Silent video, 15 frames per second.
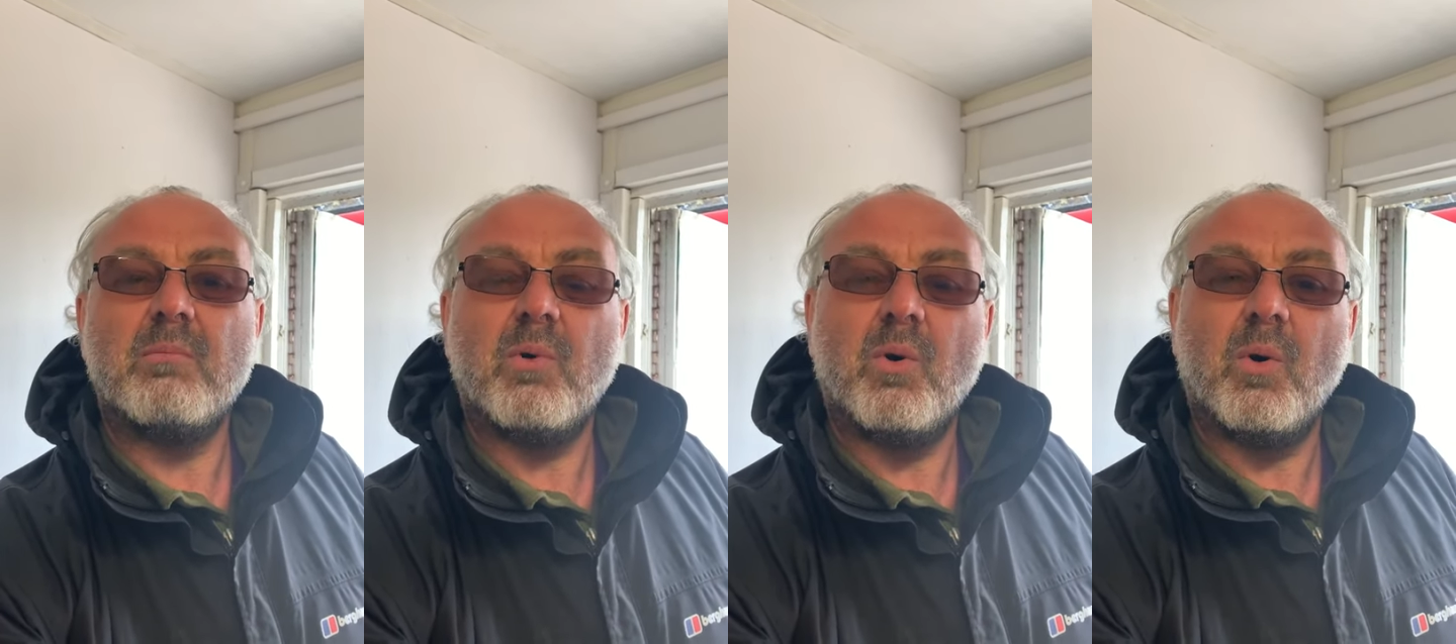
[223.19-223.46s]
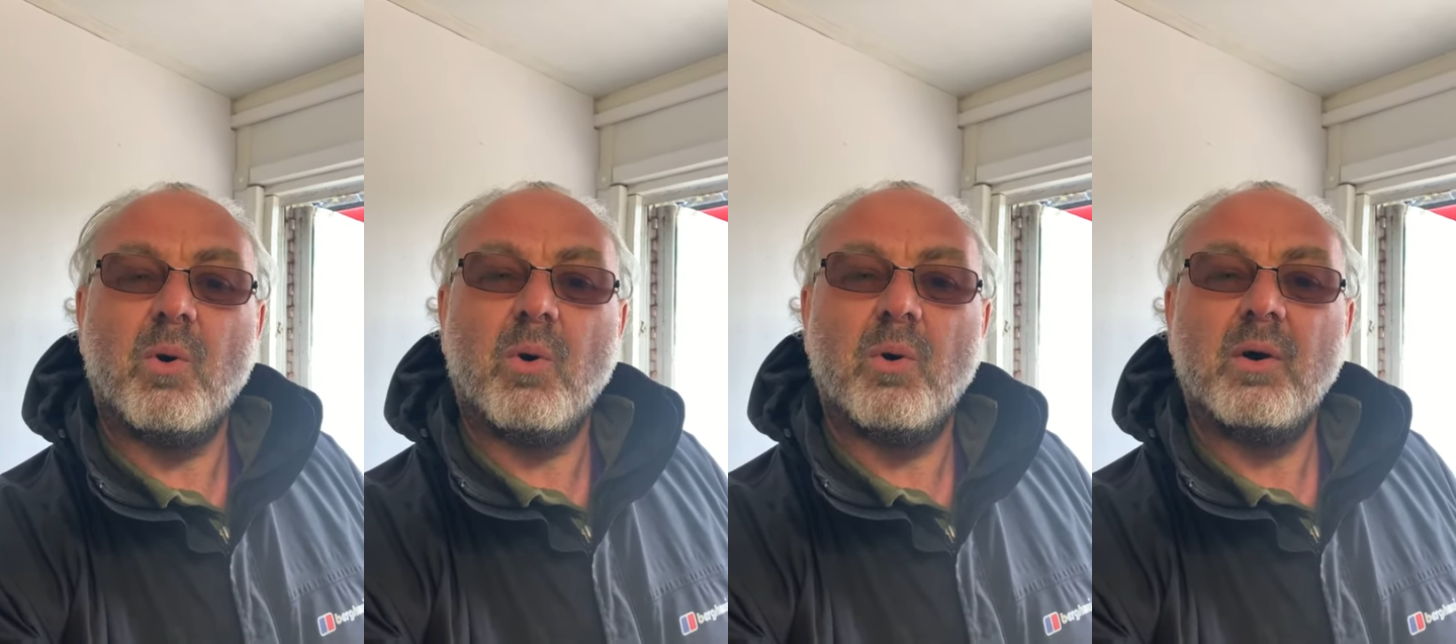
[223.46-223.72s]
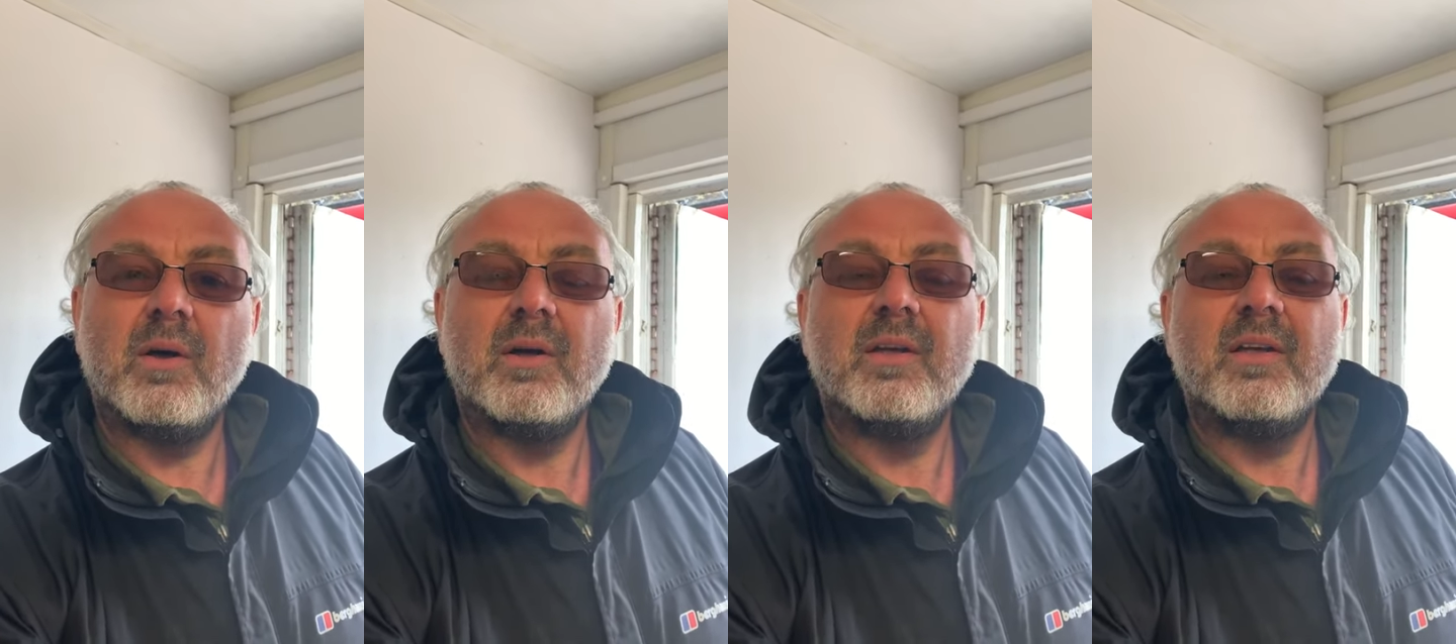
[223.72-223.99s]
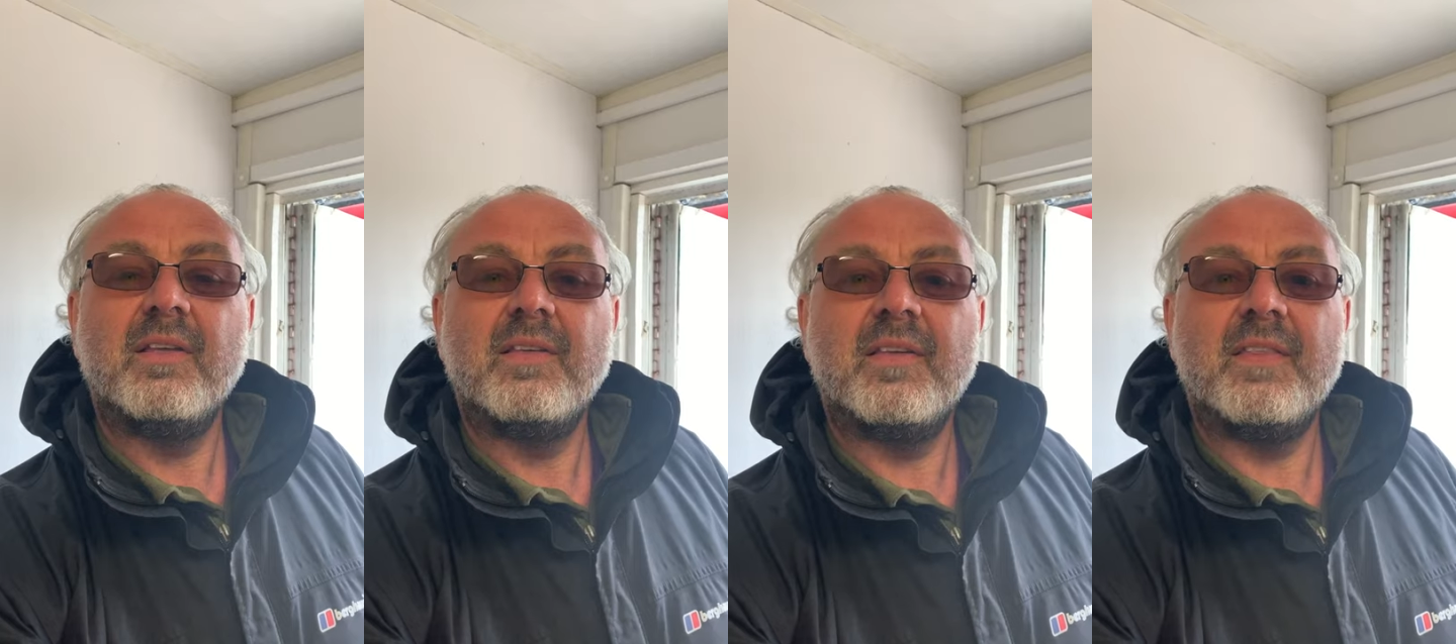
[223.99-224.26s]
more
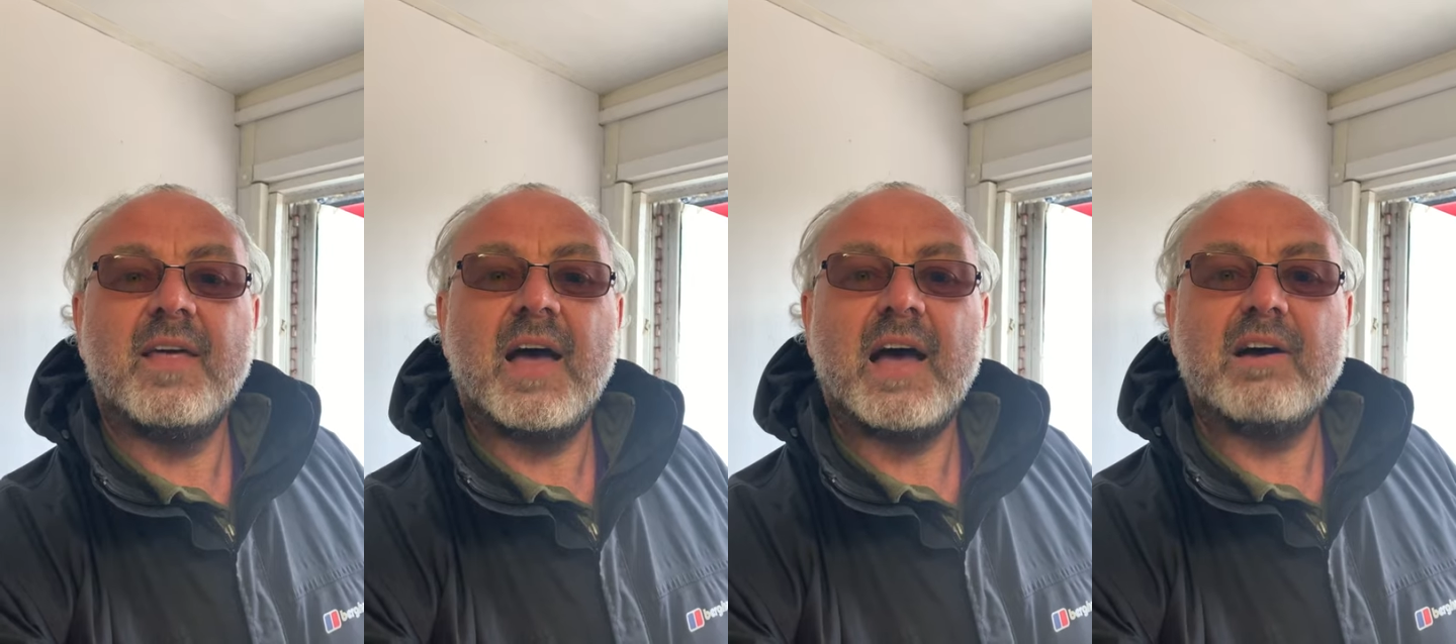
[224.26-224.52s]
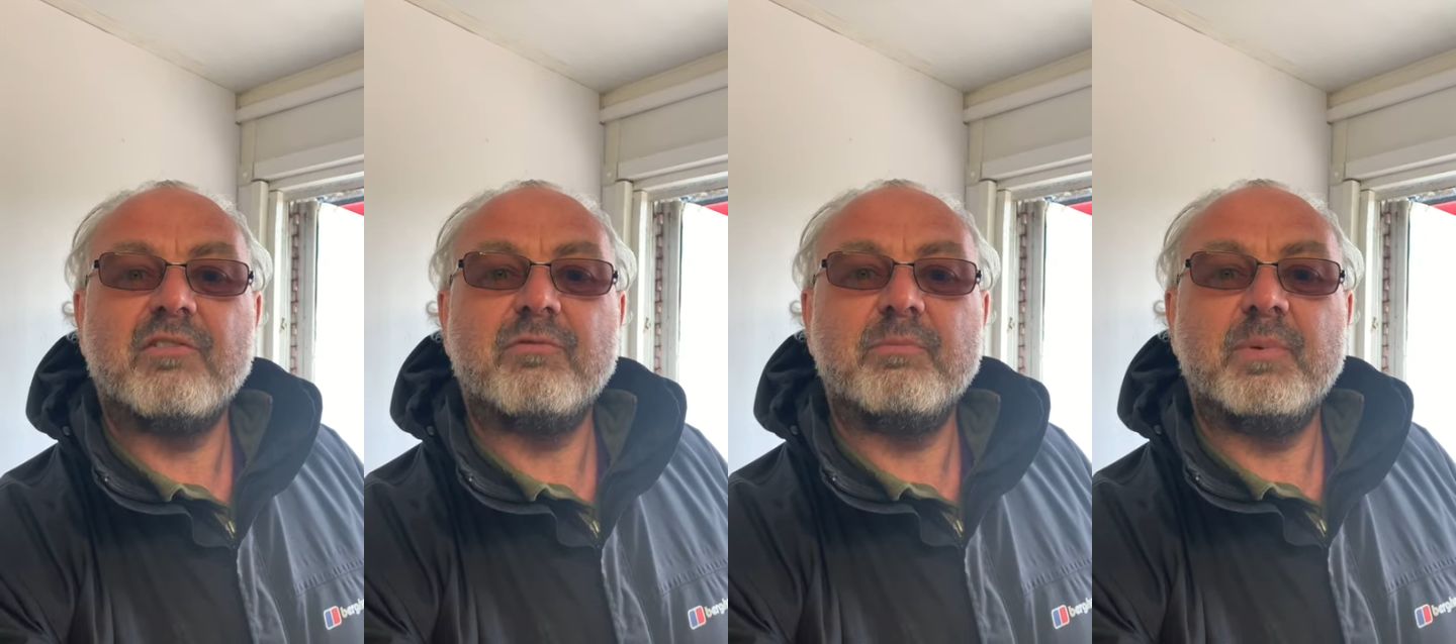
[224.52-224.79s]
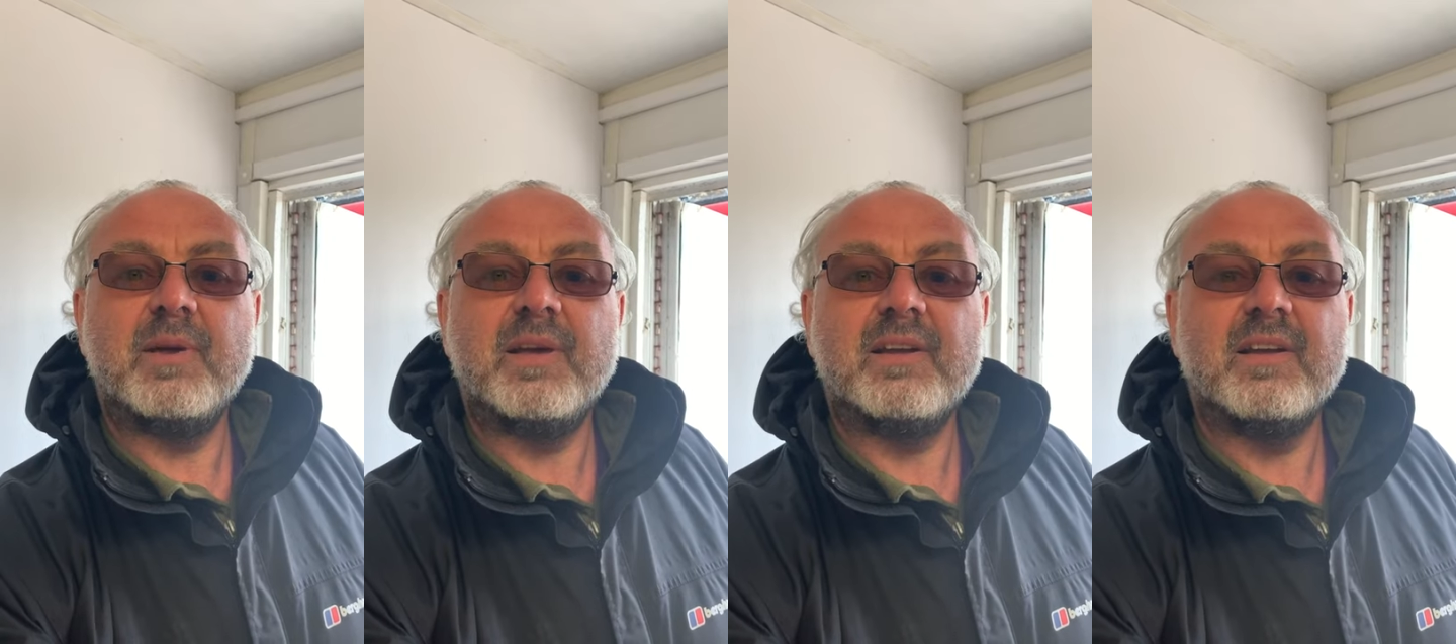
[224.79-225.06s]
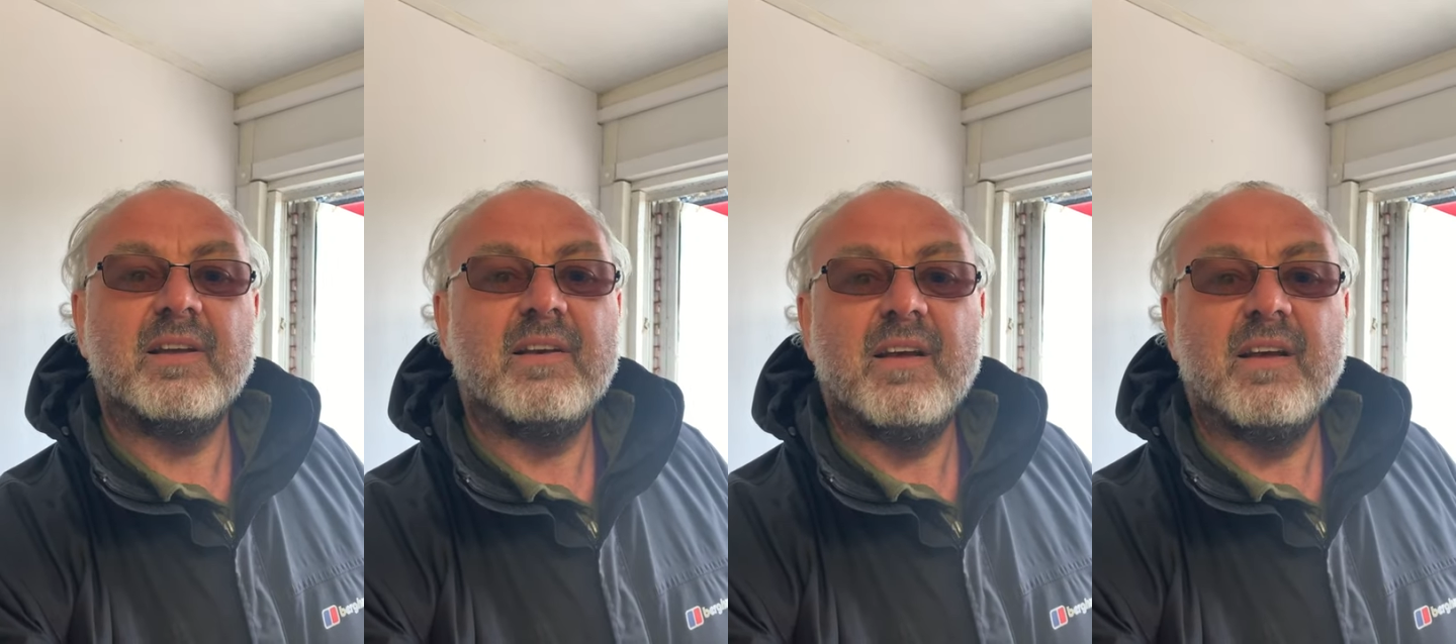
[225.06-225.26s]
than they have been,